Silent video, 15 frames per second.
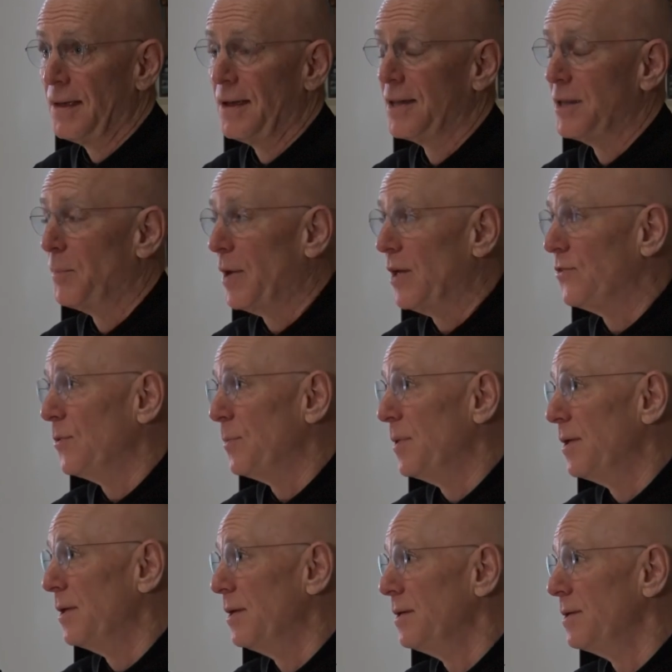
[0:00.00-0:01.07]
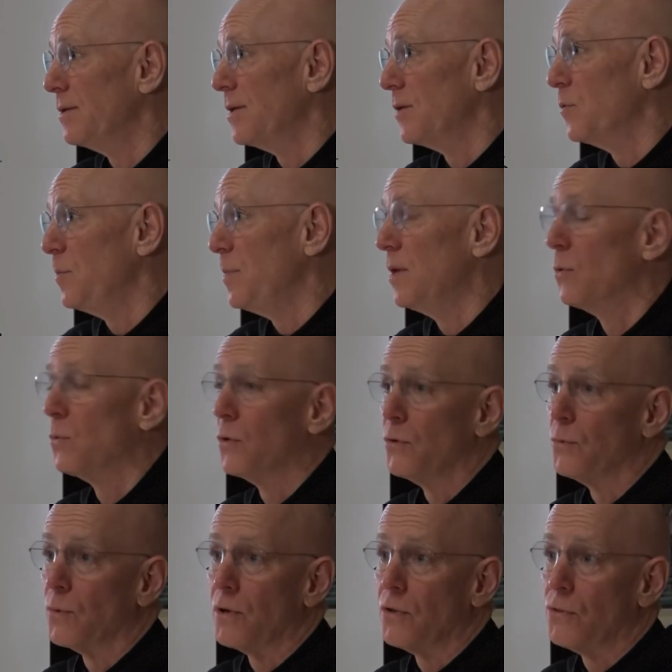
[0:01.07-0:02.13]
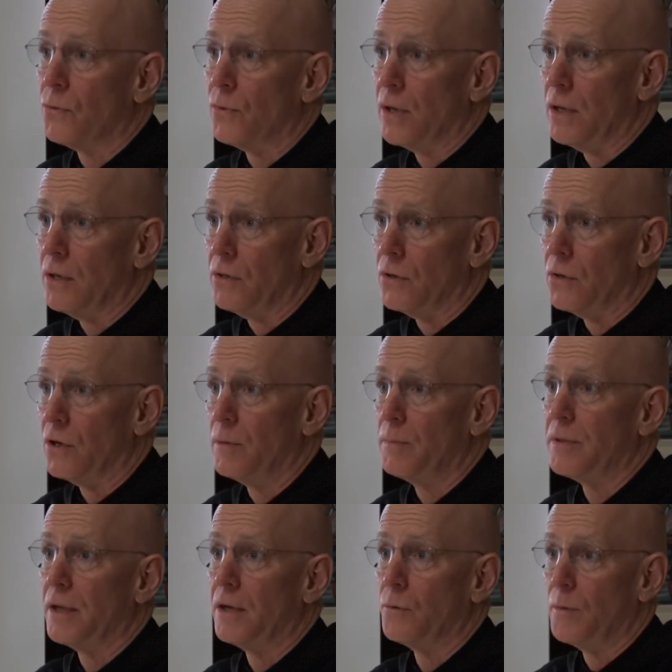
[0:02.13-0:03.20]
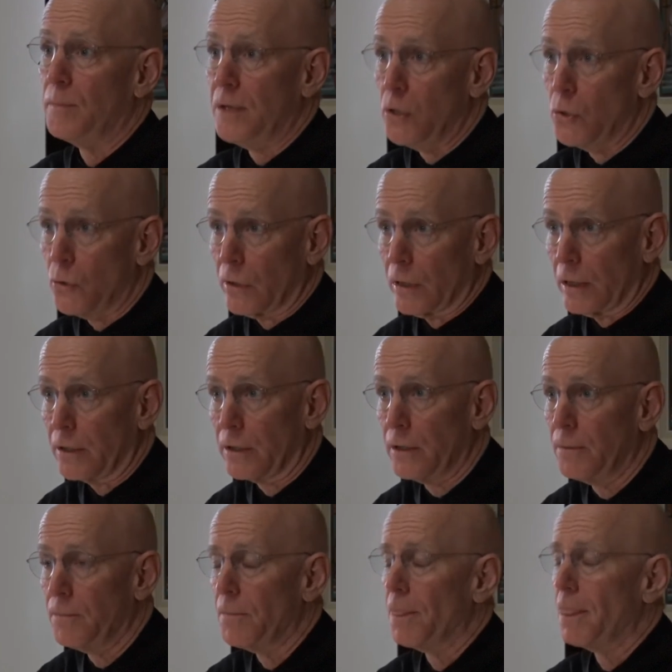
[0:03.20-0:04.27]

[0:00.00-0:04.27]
and the possibility that there would be a World War III in Europe, that it would be nuclear,